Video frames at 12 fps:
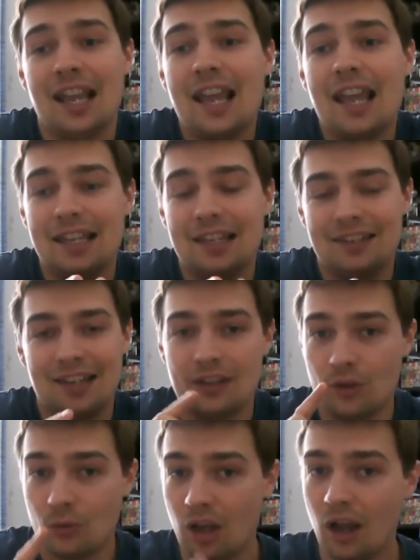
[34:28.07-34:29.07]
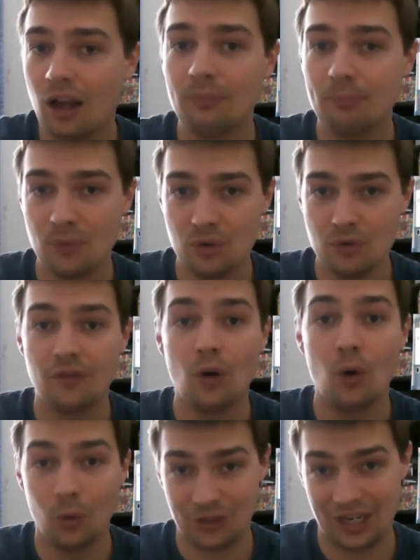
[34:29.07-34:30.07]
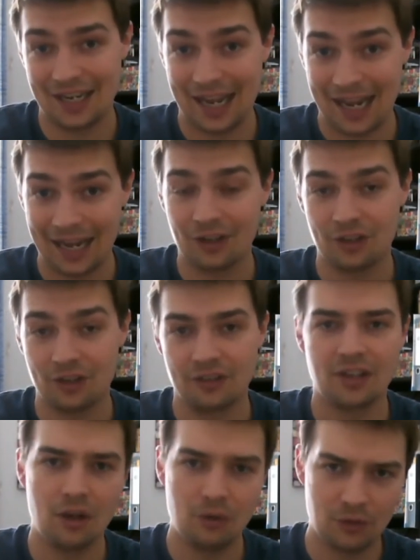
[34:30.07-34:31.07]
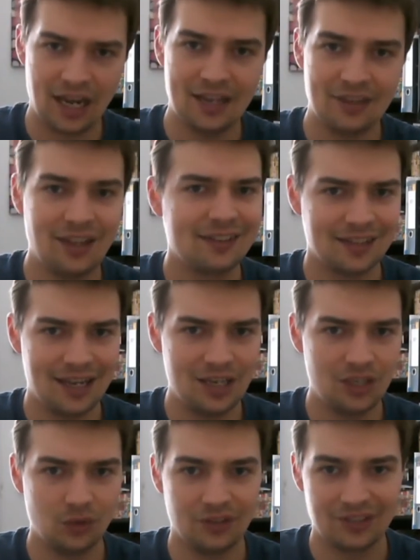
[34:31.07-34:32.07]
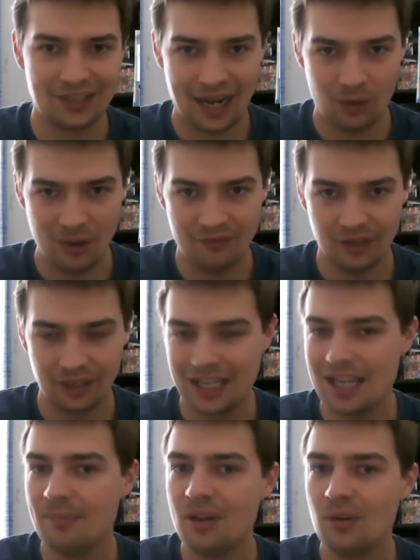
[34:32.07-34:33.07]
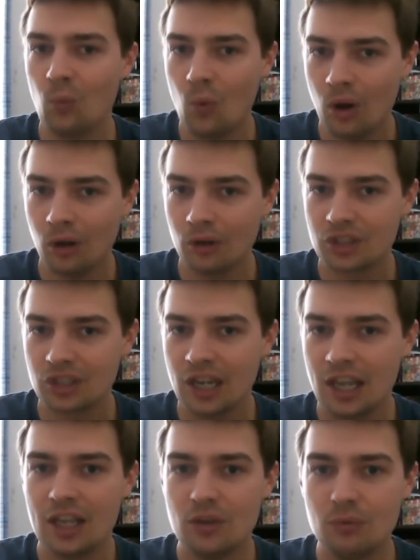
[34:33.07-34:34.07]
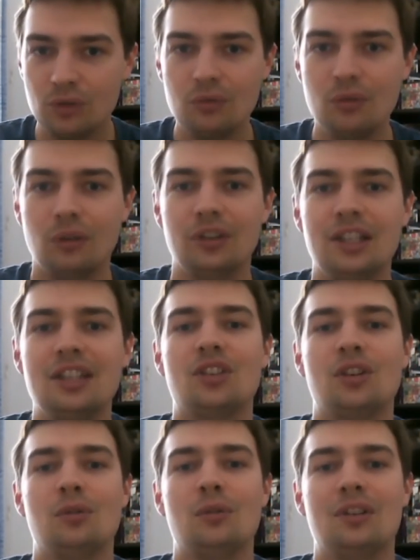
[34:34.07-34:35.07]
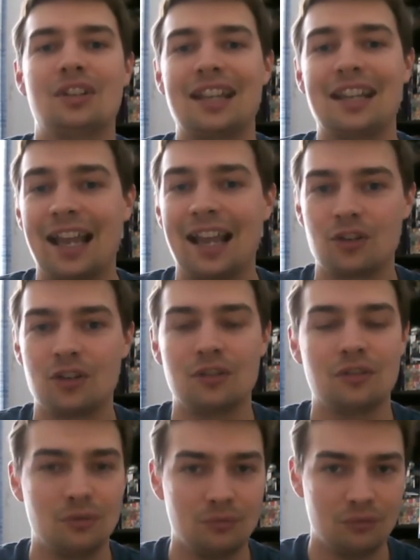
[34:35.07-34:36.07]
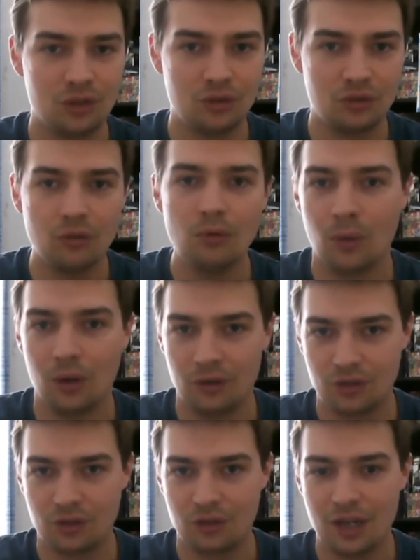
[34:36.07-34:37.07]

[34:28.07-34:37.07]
is you can't move or take actions. Okay, that's a hindrance. However, keeping watch, you do not need to take an action to do a watch.